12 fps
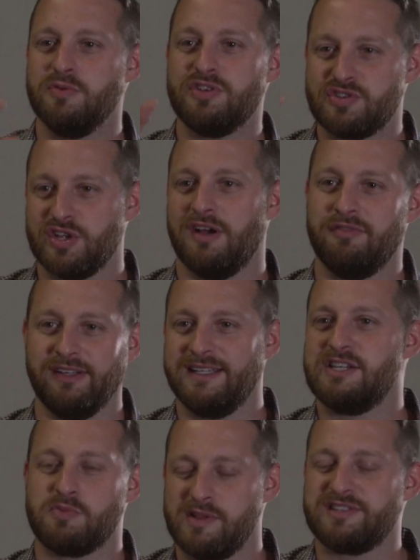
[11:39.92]
you deserve at
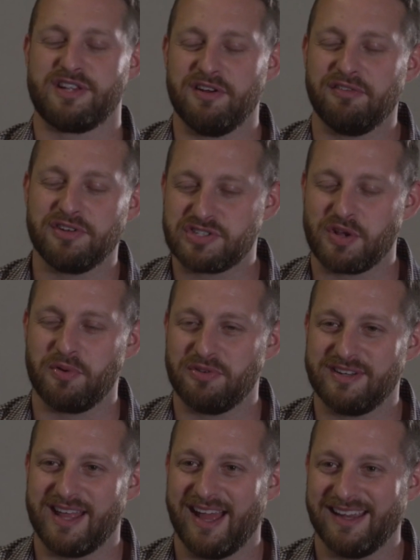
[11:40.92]
least one
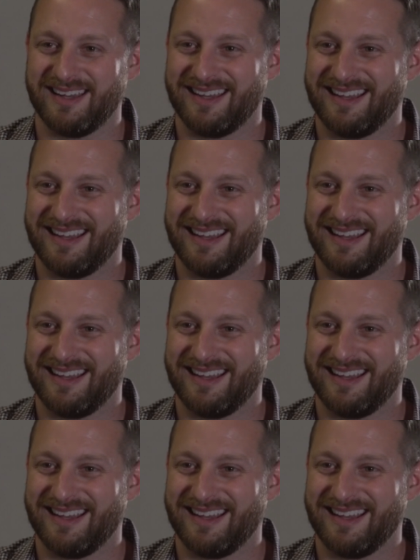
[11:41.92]
soda a day.